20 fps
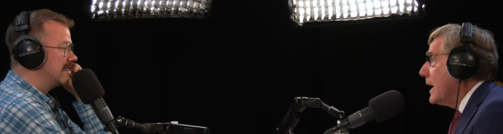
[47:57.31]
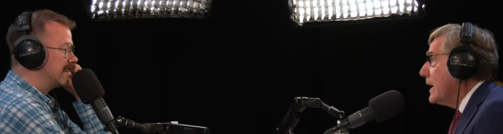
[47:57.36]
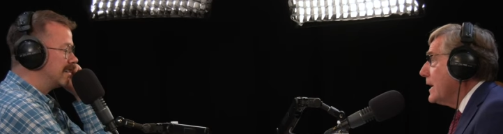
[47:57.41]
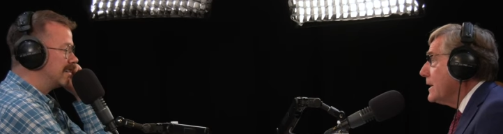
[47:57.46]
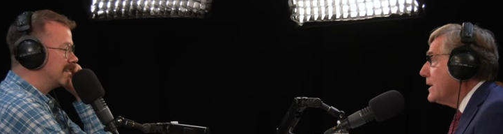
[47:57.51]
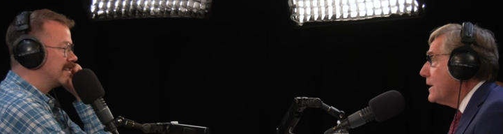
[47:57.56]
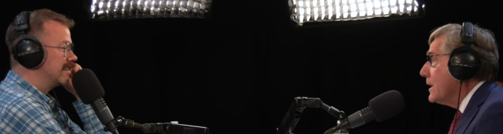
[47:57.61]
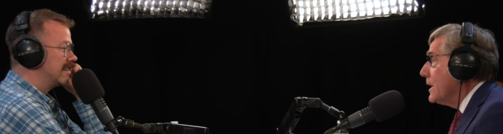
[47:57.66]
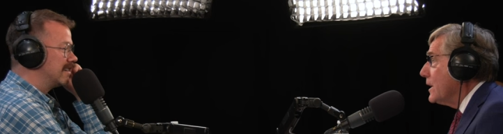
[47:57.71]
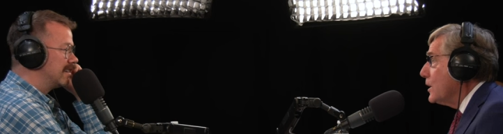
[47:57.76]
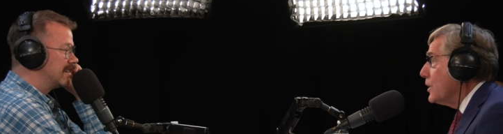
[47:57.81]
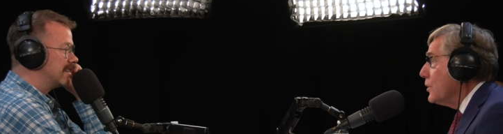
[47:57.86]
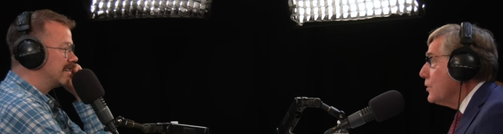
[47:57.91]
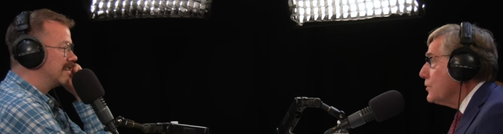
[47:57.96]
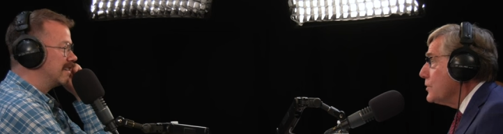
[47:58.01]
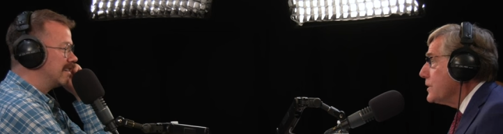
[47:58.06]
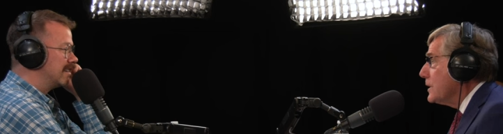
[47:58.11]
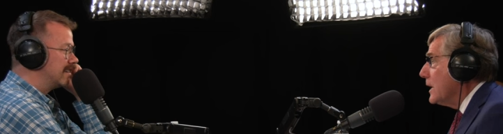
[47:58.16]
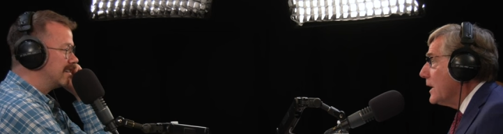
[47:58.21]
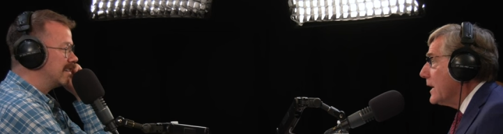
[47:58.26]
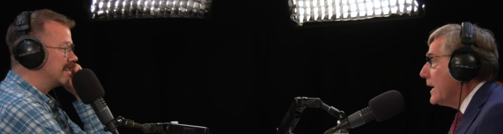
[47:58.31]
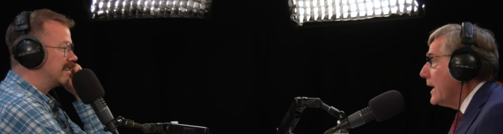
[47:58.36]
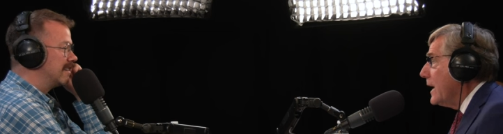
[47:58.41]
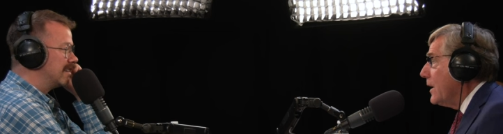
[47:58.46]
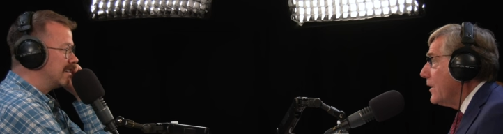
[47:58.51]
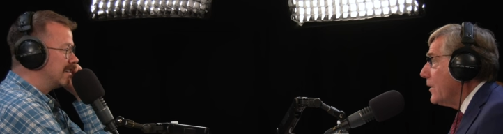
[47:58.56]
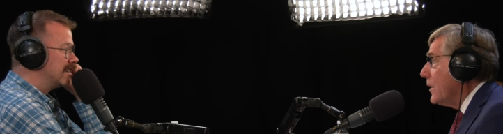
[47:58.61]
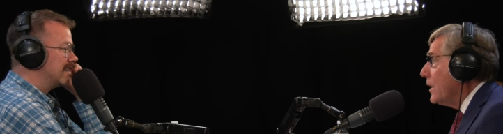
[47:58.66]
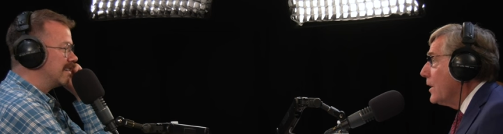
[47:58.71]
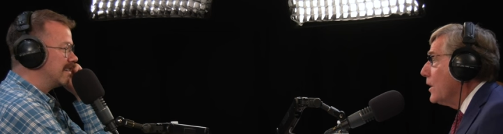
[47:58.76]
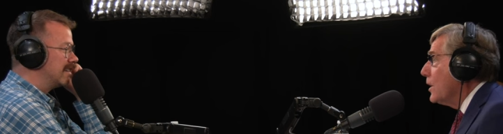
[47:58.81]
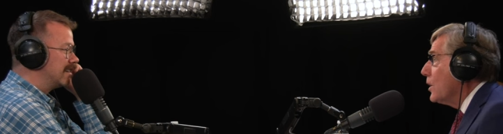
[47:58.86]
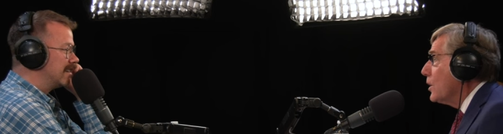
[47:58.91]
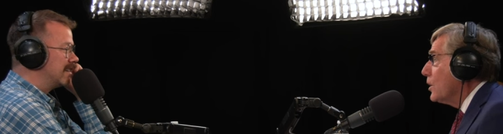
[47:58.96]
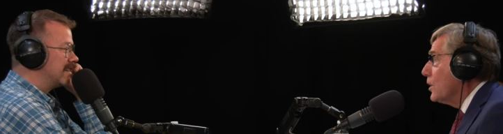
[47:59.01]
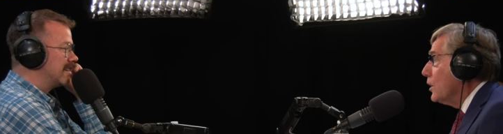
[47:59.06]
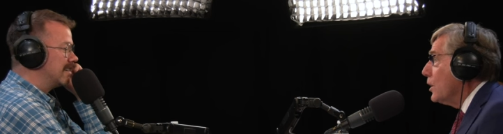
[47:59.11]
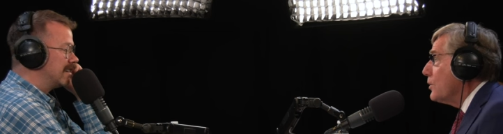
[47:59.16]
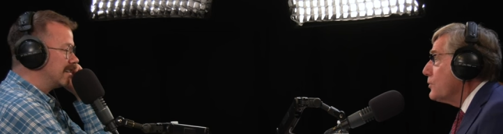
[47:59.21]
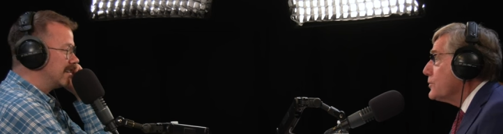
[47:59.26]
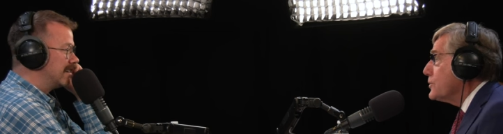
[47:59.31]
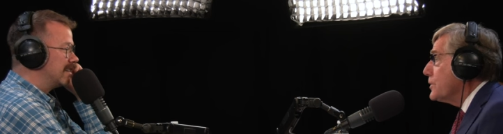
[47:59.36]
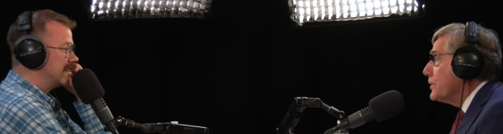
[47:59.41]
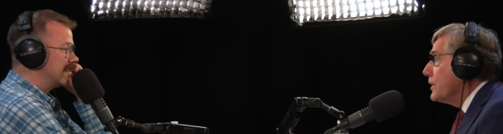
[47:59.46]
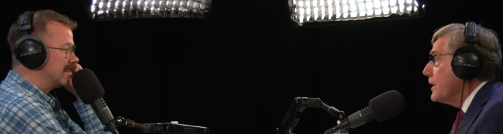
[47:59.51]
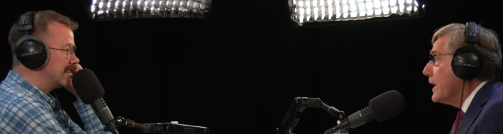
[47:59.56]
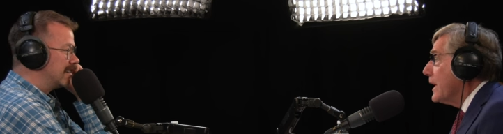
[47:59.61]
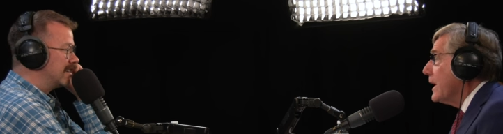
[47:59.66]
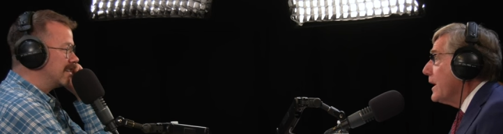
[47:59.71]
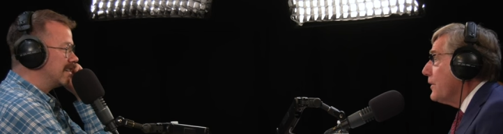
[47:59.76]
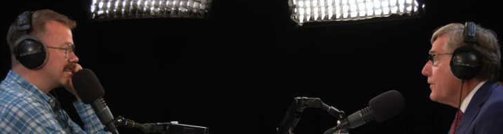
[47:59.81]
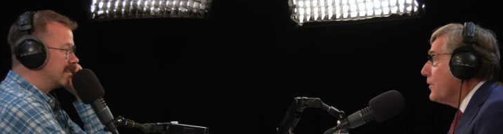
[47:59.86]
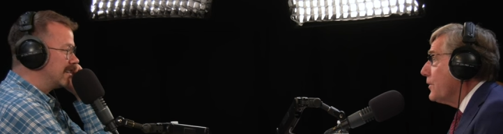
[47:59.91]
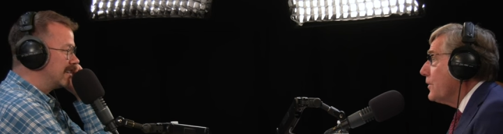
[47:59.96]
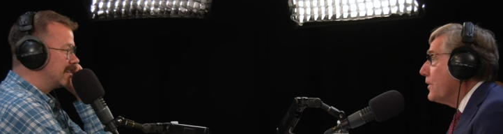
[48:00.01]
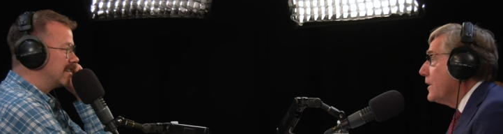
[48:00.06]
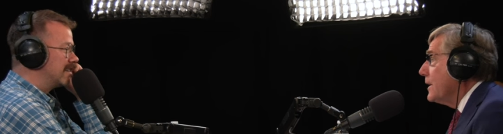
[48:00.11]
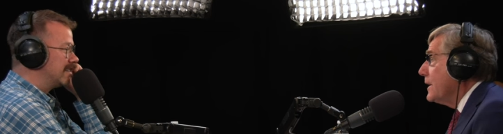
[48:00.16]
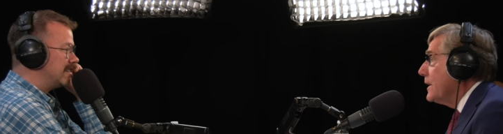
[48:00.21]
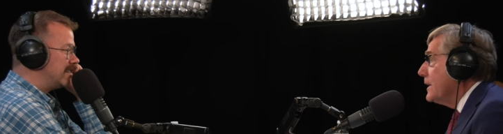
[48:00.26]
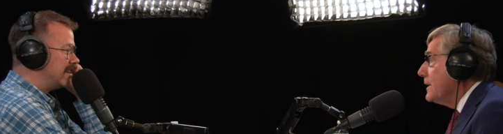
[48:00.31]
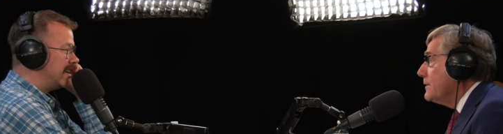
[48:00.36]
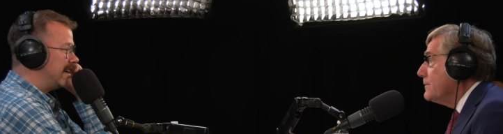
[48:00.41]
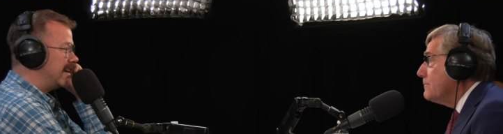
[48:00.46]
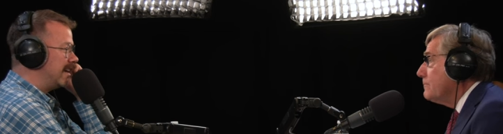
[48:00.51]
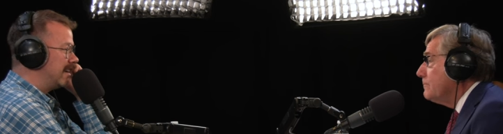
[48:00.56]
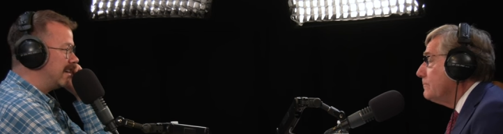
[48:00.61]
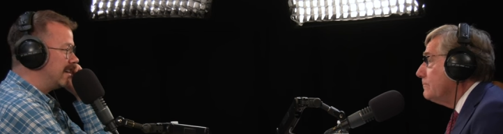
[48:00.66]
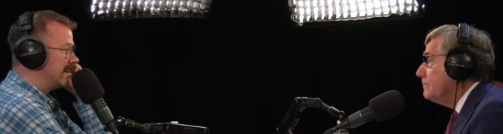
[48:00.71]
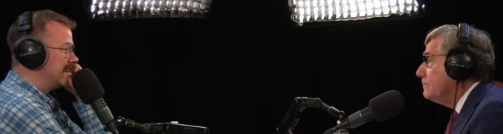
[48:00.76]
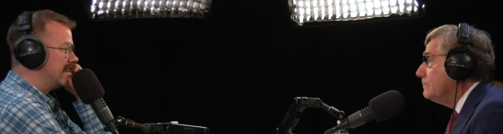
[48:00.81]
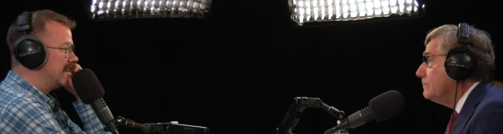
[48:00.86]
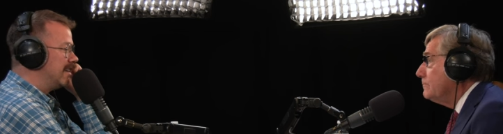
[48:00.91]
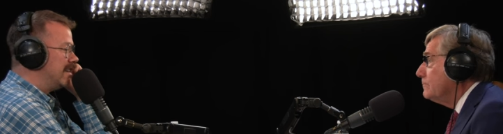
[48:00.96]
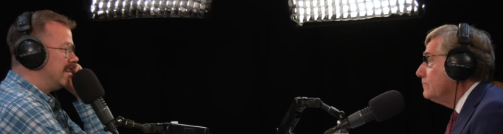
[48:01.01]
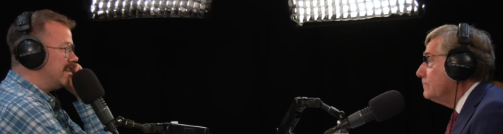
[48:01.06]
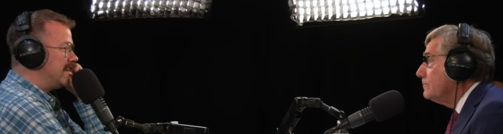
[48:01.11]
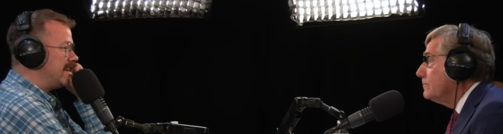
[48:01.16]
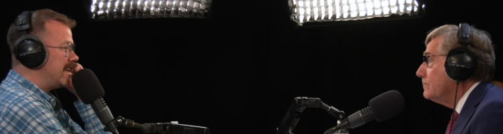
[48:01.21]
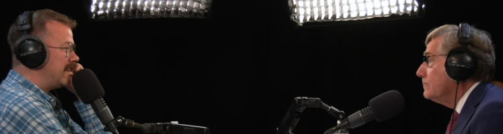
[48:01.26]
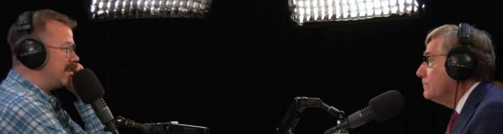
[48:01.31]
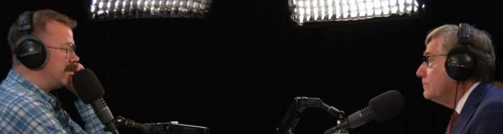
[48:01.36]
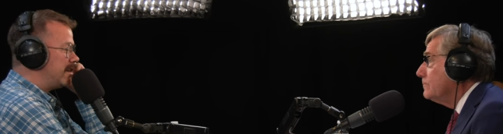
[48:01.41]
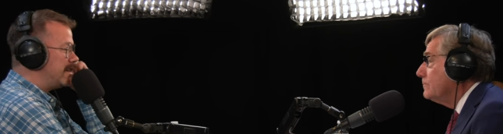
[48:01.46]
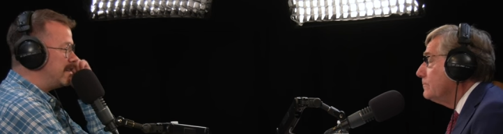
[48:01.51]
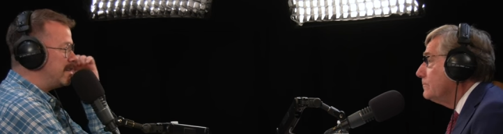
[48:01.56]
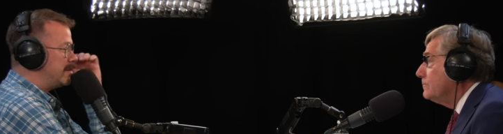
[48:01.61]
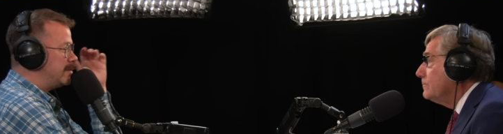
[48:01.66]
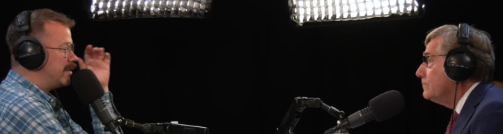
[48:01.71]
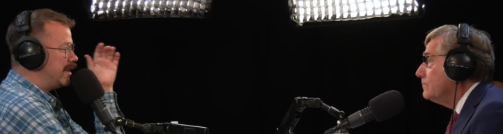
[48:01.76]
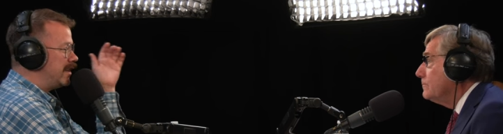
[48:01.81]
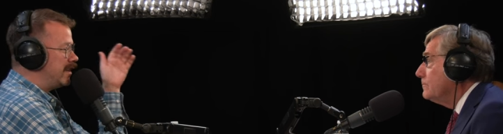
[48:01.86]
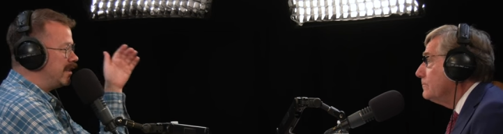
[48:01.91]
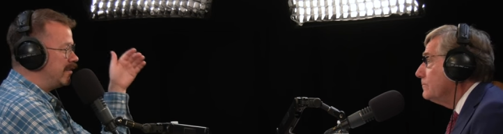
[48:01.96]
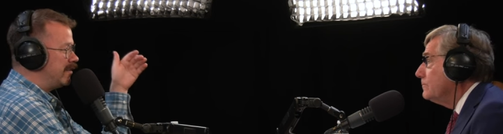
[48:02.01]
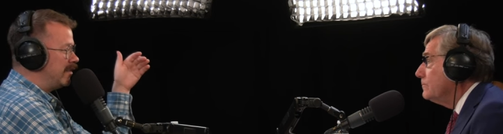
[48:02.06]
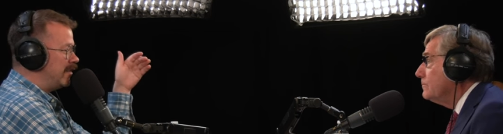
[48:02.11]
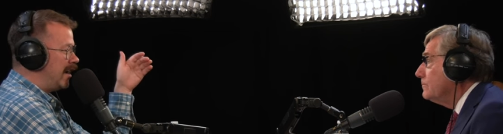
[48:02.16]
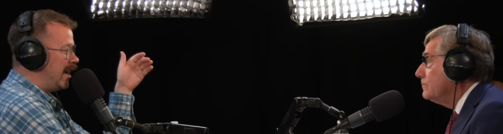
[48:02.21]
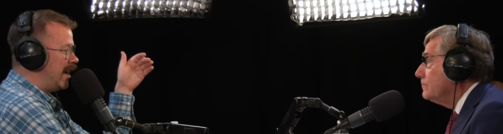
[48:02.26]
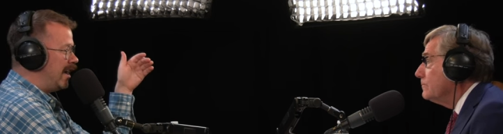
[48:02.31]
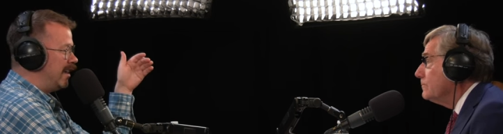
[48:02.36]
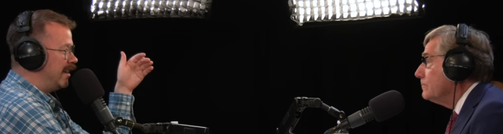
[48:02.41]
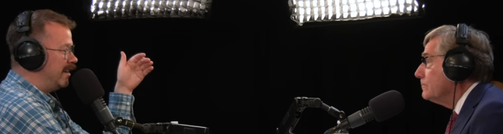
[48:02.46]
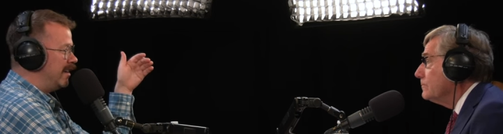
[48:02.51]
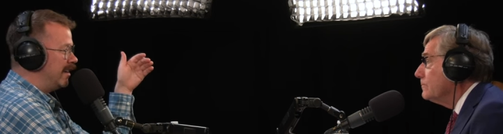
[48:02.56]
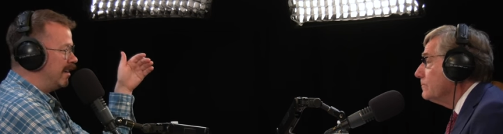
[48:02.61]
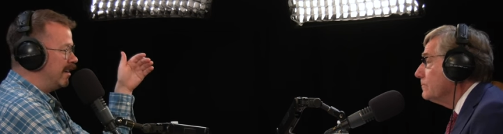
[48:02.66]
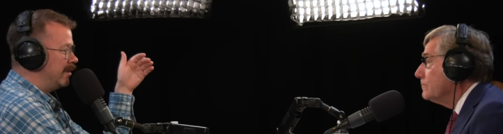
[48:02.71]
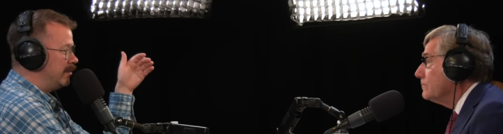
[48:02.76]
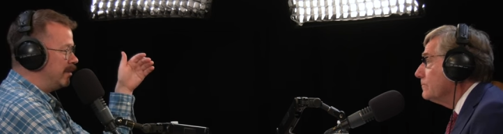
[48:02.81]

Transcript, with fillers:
Speaker 1: and Utah County closer together.
Speaker 2: Yeah. Yeah, there is a bit of a divide, huh,